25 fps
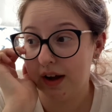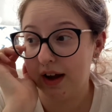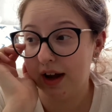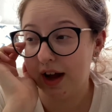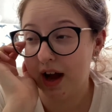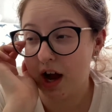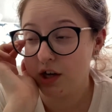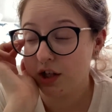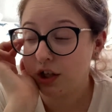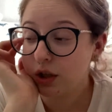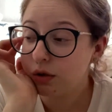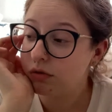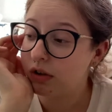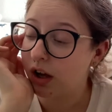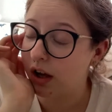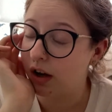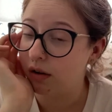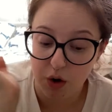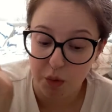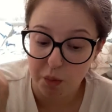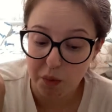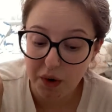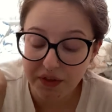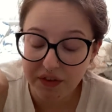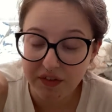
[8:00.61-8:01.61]
I don't know
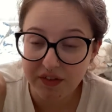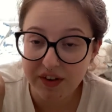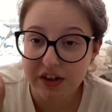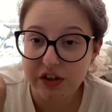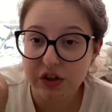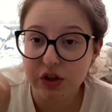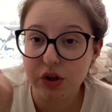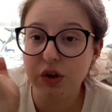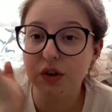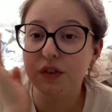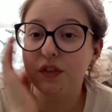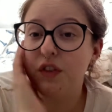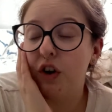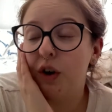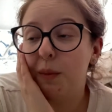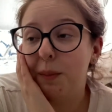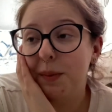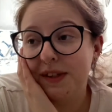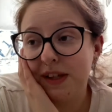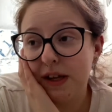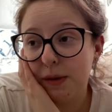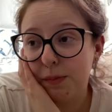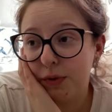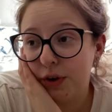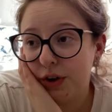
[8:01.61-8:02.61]
whether it took the
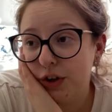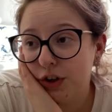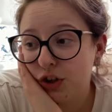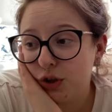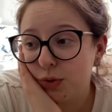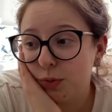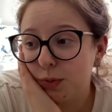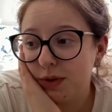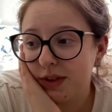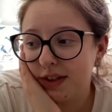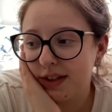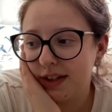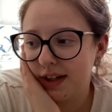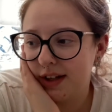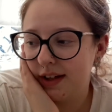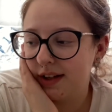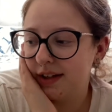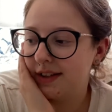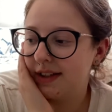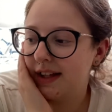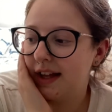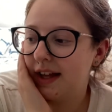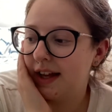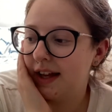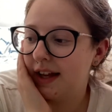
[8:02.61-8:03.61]
opposite approach
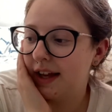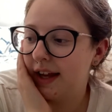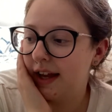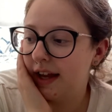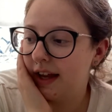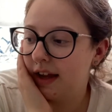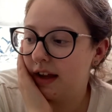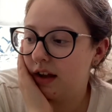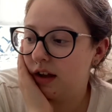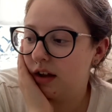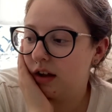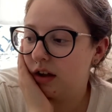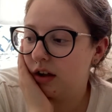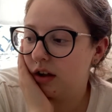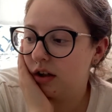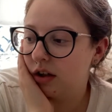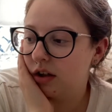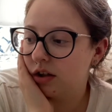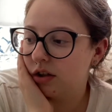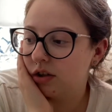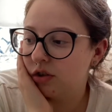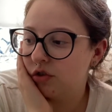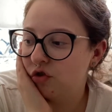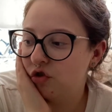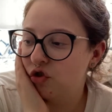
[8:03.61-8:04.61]
as like
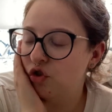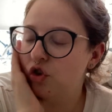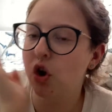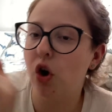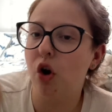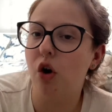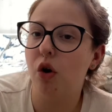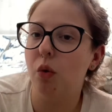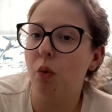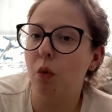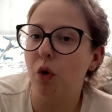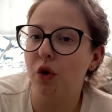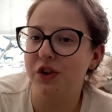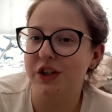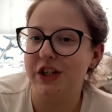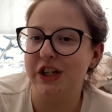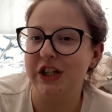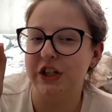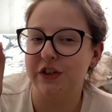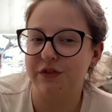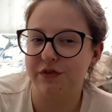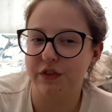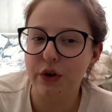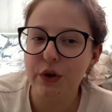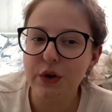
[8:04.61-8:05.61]
not wanting
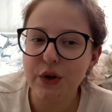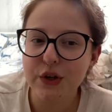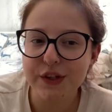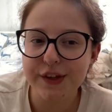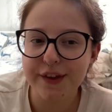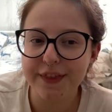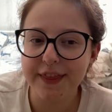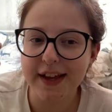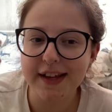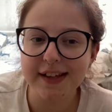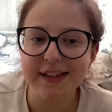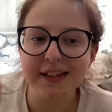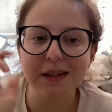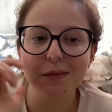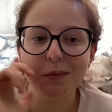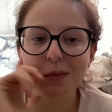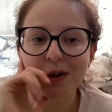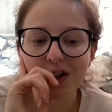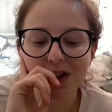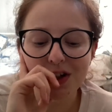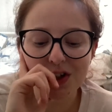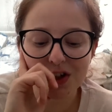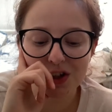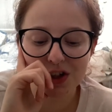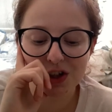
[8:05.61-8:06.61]
to focus on that so
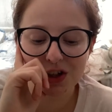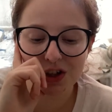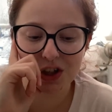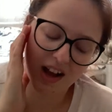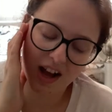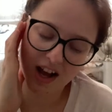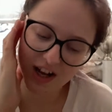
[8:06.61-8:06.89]
much.